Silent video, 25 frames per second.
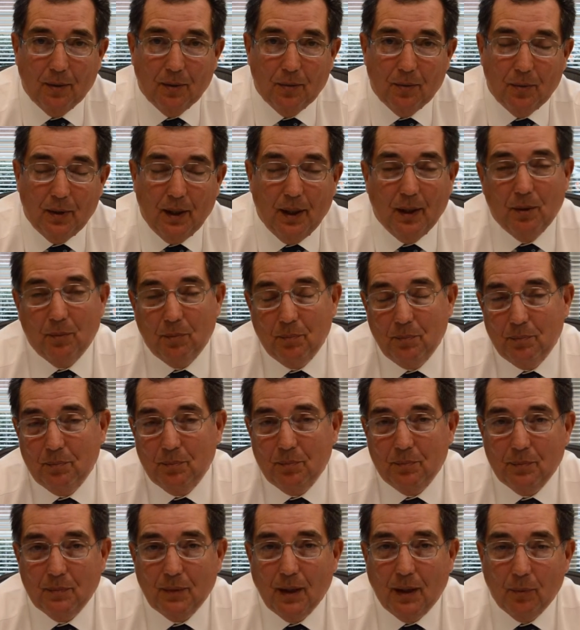Well,
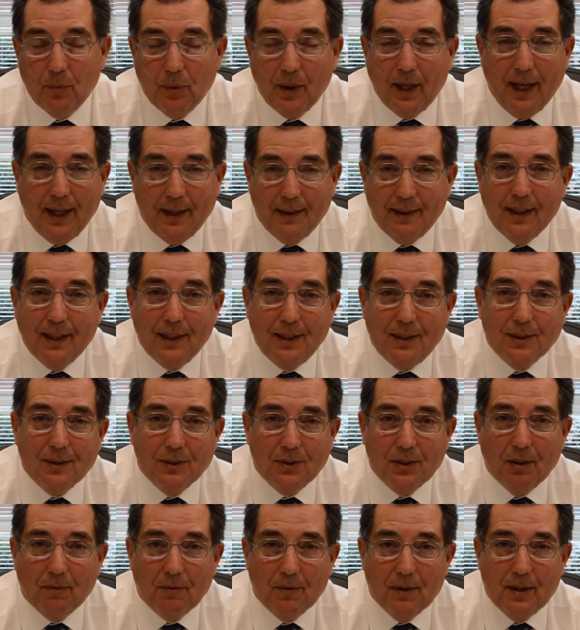what I think
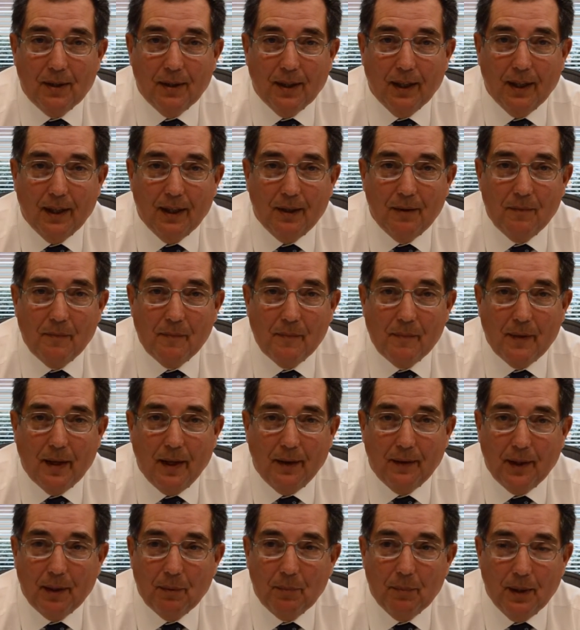is everything.
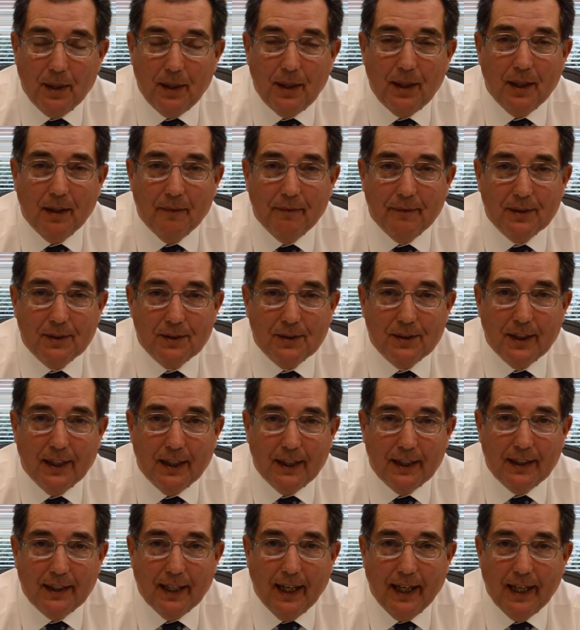I think many of us
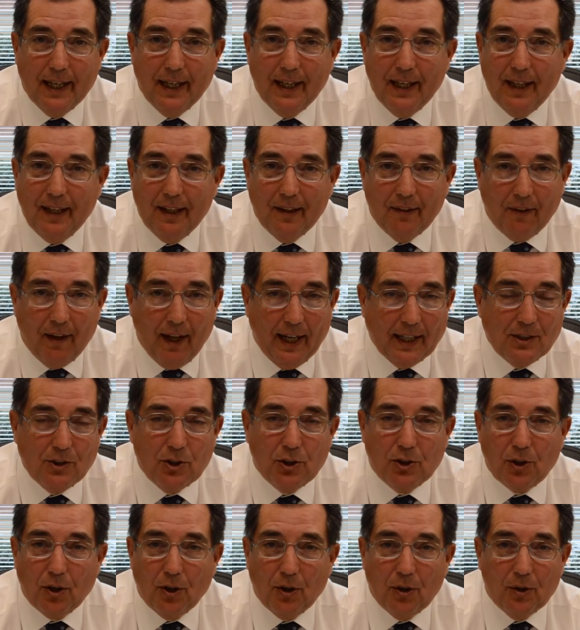think that.
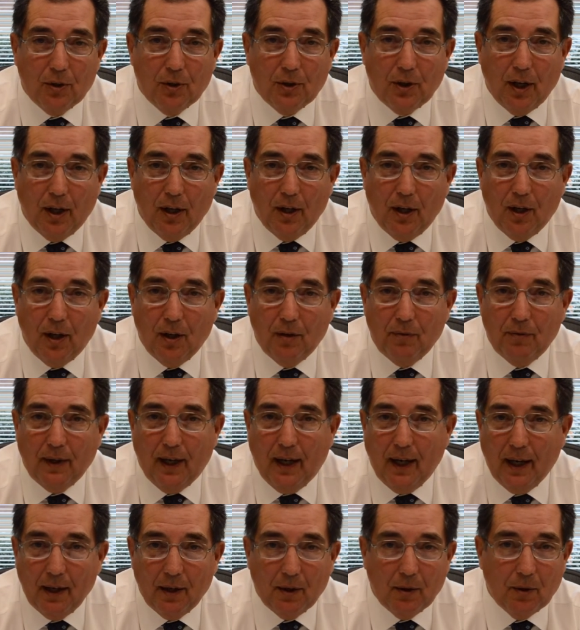Lights turned off,
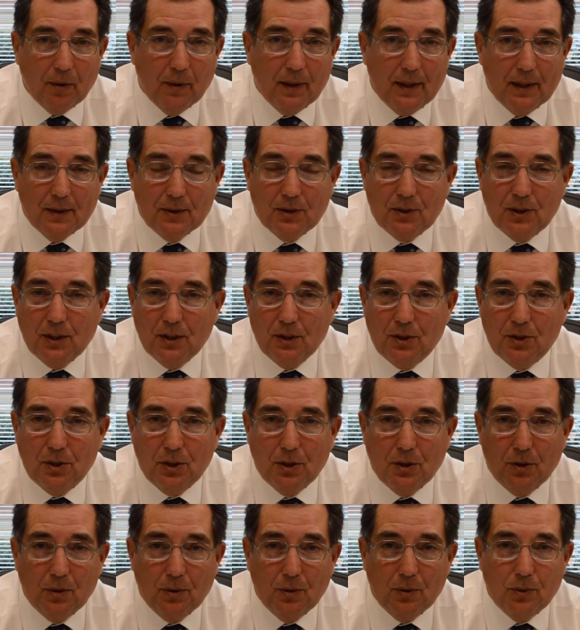IRS
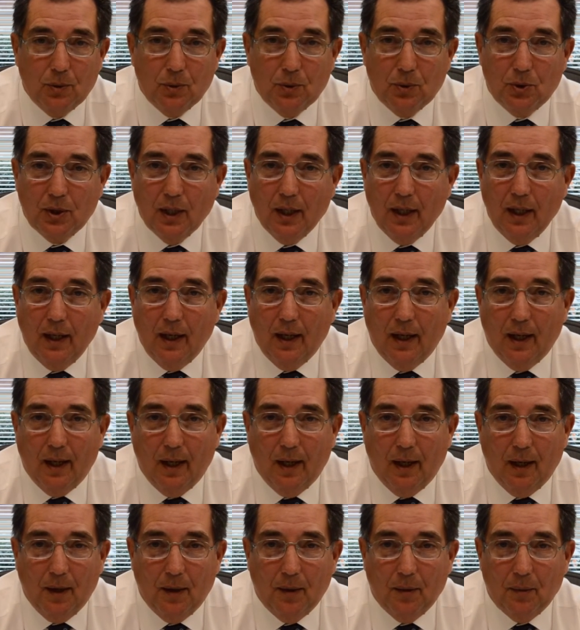issues,
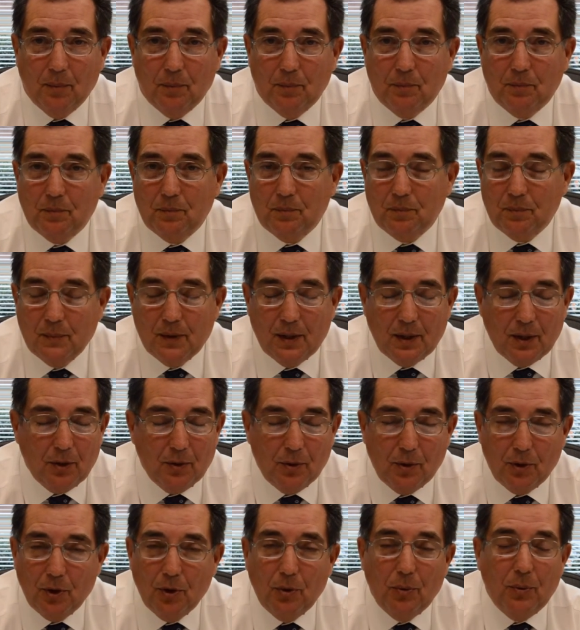
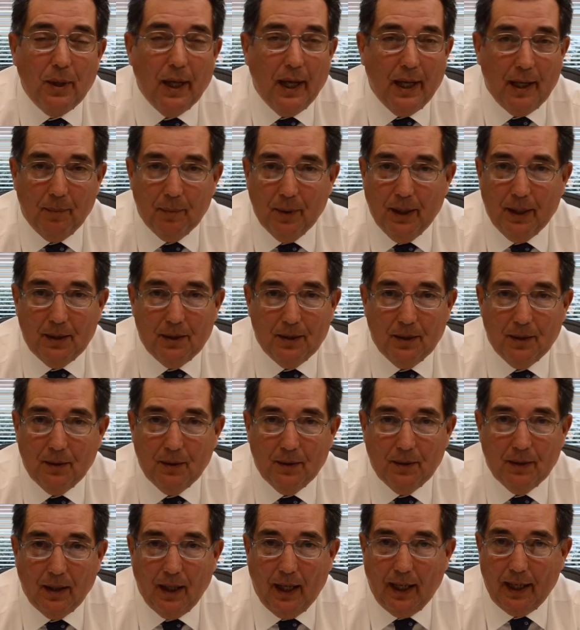you name it.
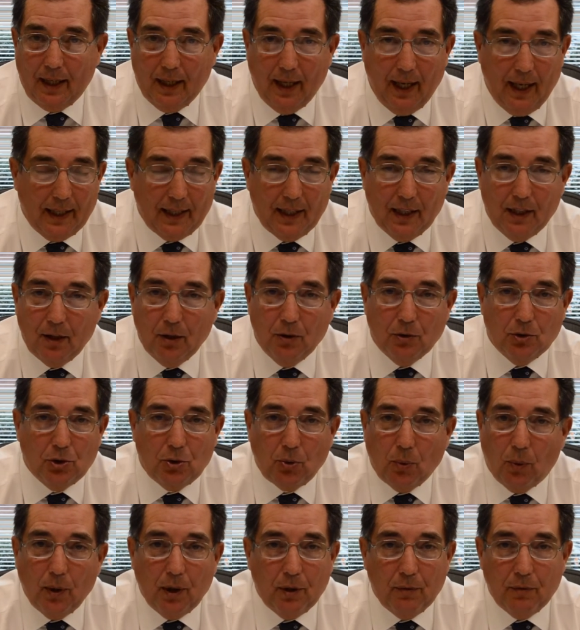I can go
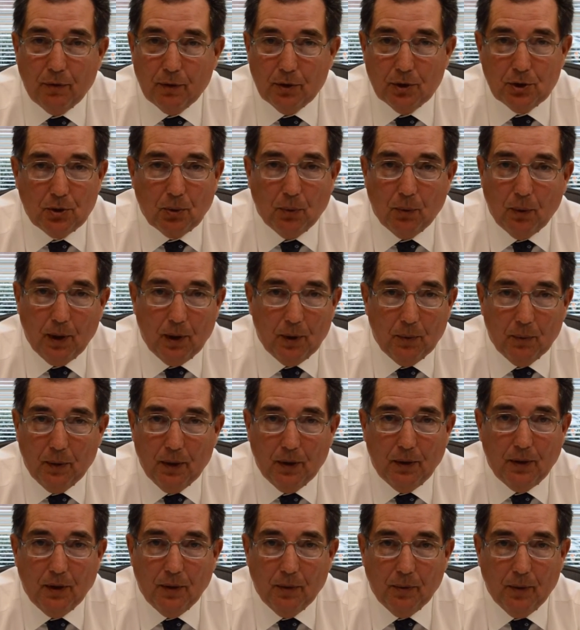story for story
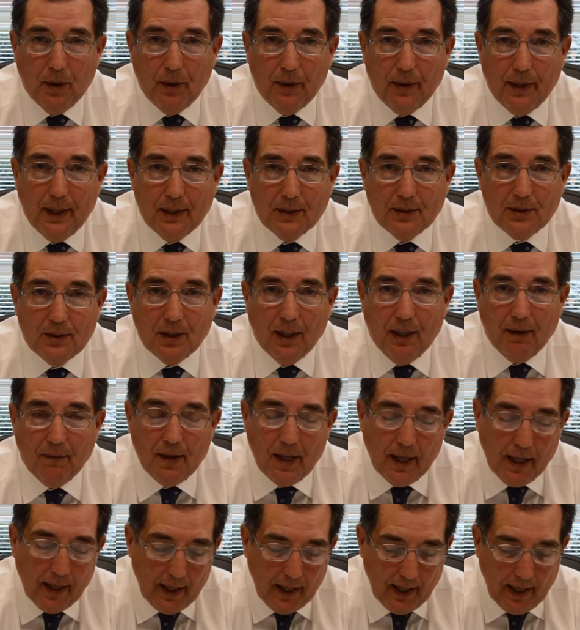with you on that
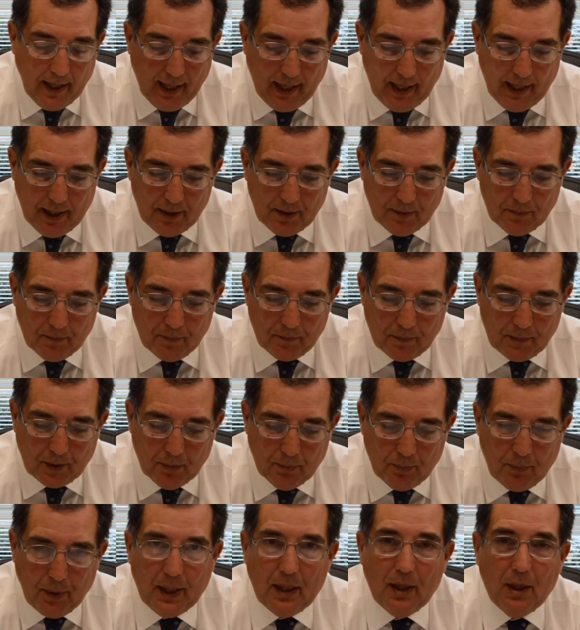stuff. And
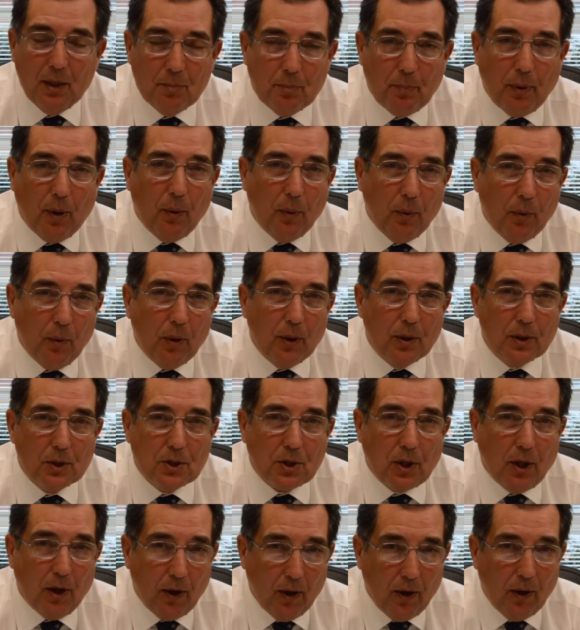being poor
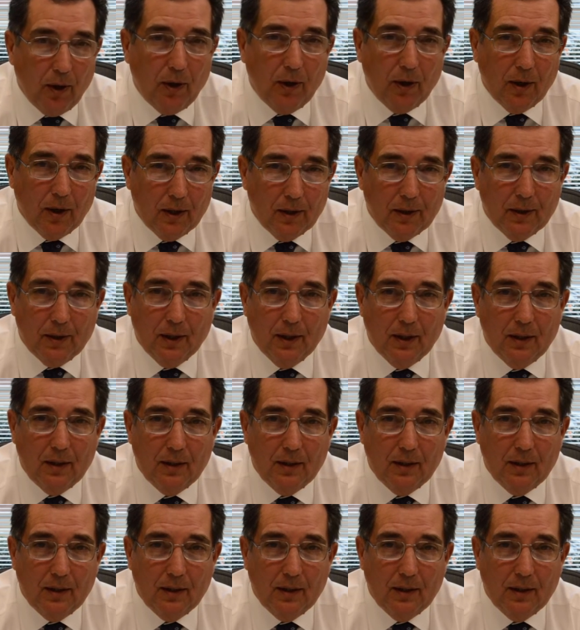is hard.